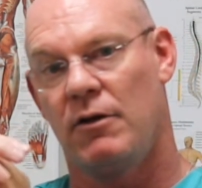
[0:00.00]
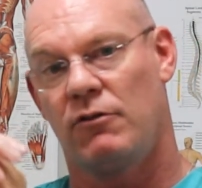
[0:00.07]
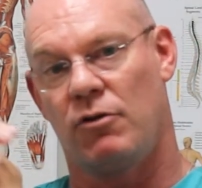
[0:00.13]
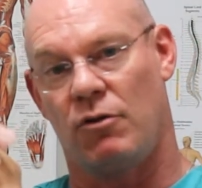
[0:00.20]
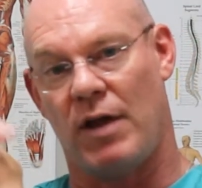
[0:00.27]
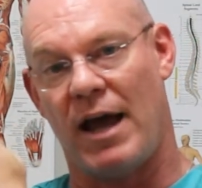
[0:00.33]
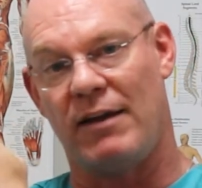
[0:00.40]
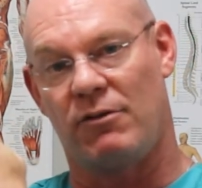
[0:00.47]

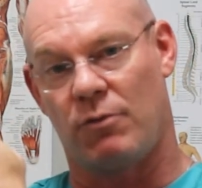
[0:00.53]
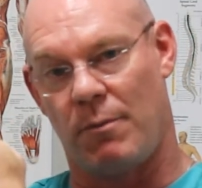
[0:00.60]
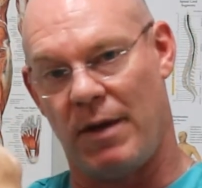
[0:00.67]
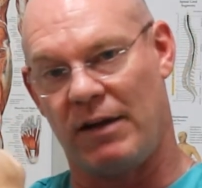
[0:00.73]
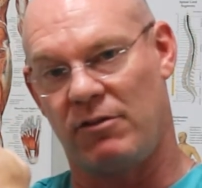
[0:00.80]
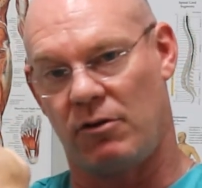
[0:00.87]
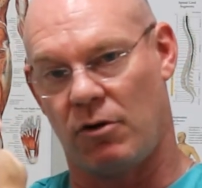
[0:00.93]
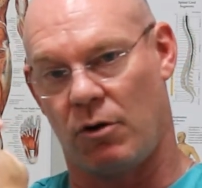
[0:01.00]
So that's what
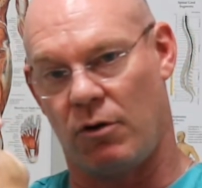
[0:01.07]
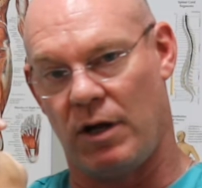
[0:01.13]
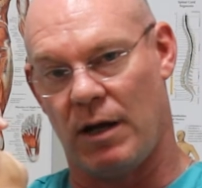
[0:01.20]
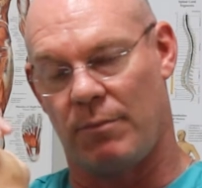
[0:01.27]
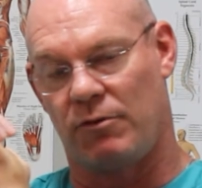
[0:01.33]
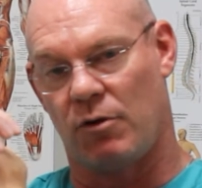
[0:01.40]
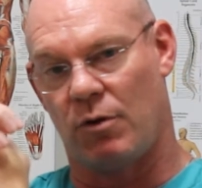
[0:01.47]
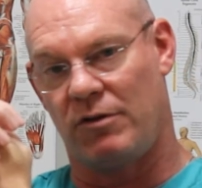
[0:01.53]
makes a total
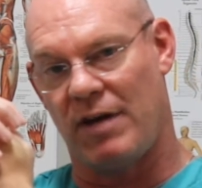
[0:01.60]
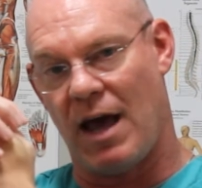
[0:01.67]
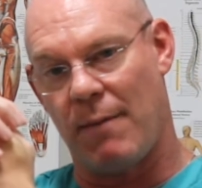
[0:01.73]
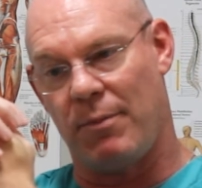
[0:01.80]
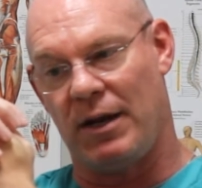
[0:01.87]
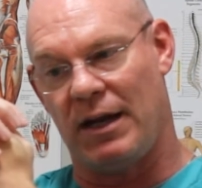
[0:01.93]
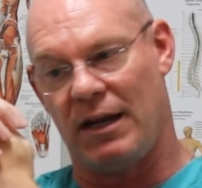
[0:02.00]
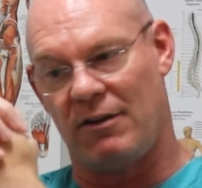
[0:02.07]
hip. So what's
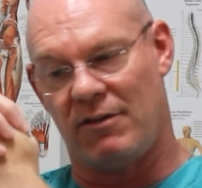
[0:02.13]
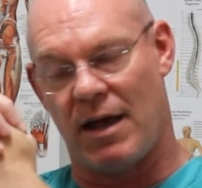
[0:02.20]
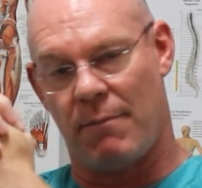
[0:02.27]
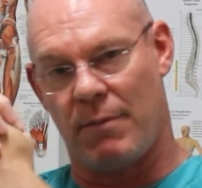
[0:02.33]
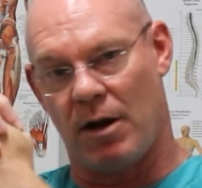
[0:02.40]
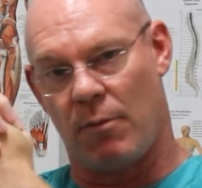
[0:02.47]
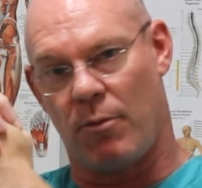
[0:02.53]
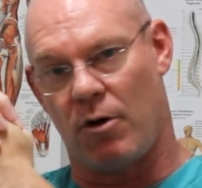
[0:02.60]
happening is
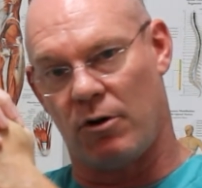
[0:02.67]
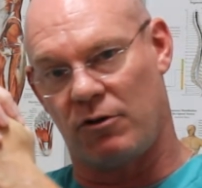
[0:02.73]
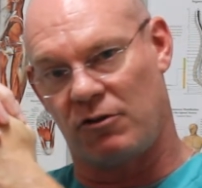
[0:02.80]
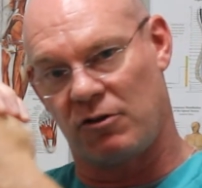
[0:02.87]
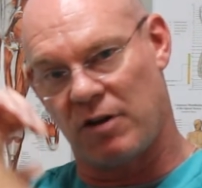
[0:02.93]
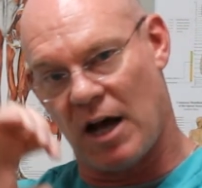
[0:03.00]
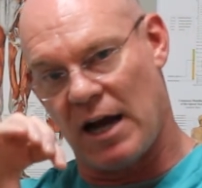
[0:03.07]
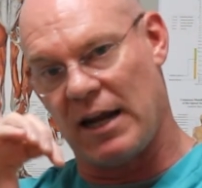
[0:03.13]
that metal ball is
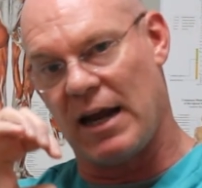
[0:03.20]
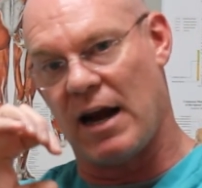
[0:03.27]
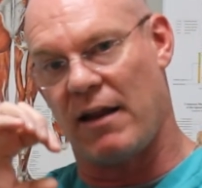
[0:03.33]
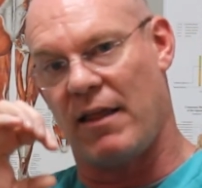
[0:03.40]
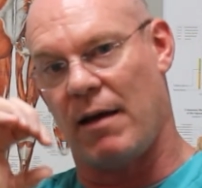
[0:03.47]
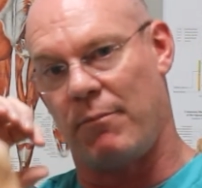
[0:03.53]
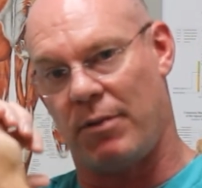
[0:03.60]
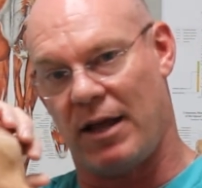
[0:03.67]
sliding out
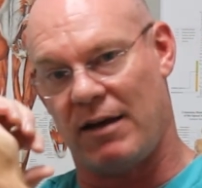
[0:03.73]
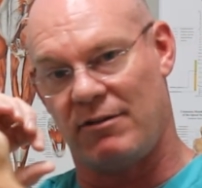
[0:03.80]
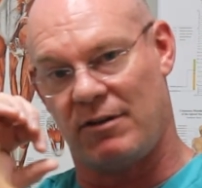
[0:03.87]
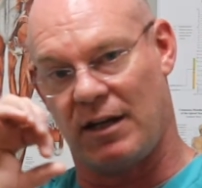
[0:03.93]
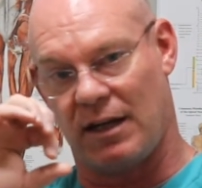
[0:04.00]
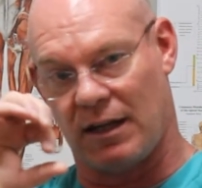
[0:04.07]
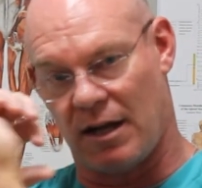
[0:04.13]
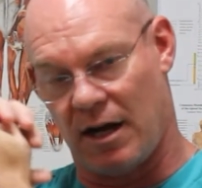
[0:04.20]
of that
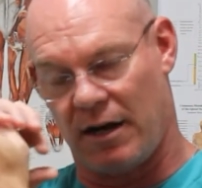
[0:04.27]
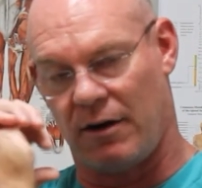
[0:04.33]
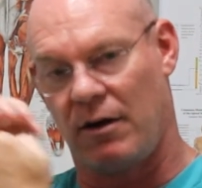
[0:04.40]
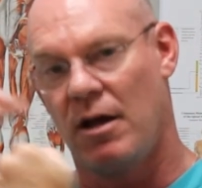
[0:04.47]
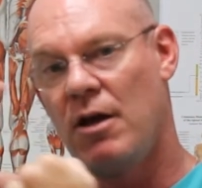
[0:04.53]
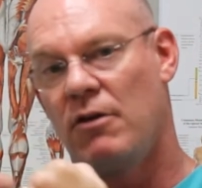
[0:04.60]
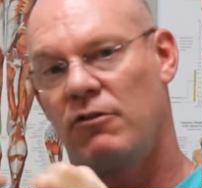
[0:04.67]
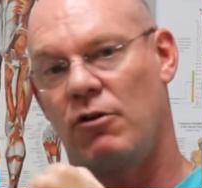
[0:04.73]
plastic liner.
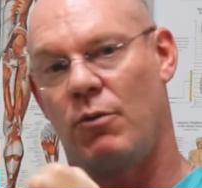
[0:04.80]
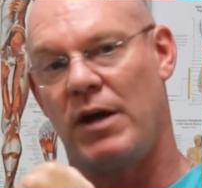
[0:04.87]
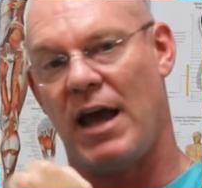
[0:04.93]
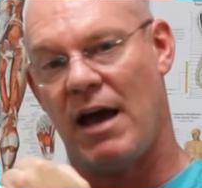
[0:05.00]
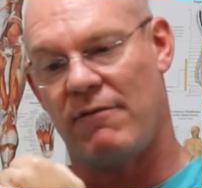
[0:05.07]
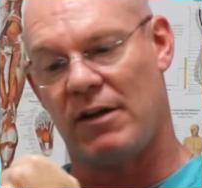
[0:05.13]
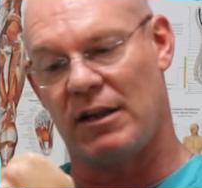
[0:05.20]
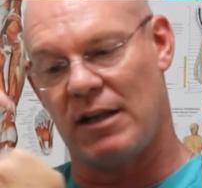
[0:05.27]
So we
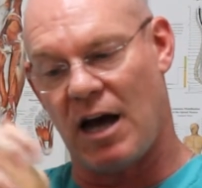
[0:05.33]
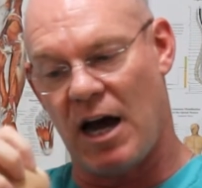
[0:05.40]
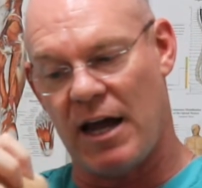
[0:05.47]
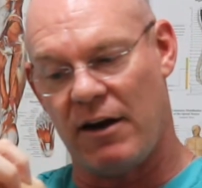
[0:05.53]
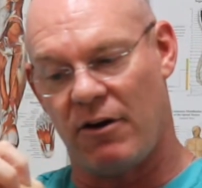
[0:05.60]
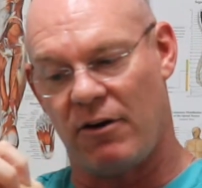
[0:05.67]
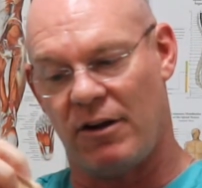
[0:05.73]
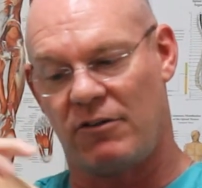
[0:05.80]
have a
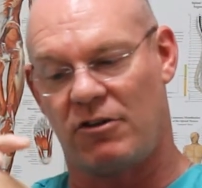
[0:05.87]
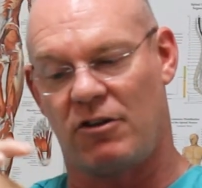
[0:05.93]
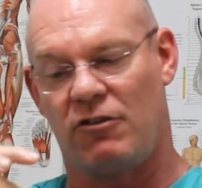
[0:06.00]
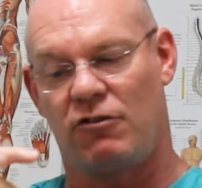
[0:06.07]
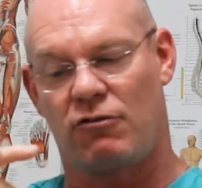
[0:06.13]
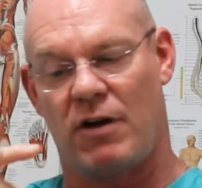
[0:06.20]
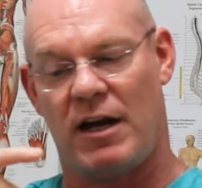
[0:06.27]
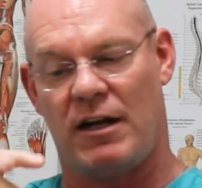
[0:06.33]
liner that's
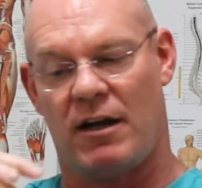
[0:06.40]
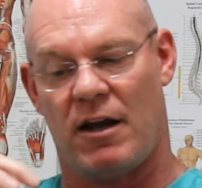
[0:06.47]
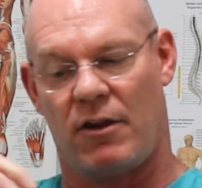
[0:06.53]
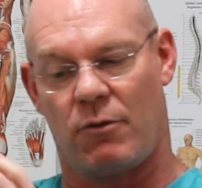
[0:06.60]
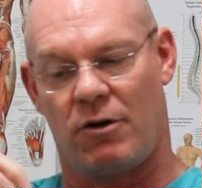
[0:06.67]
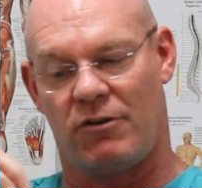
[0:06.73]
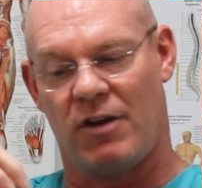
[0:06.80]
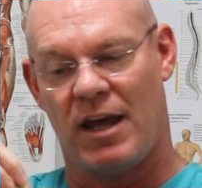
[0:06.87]
constrained. In
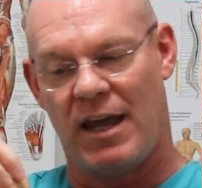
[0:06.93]
other words,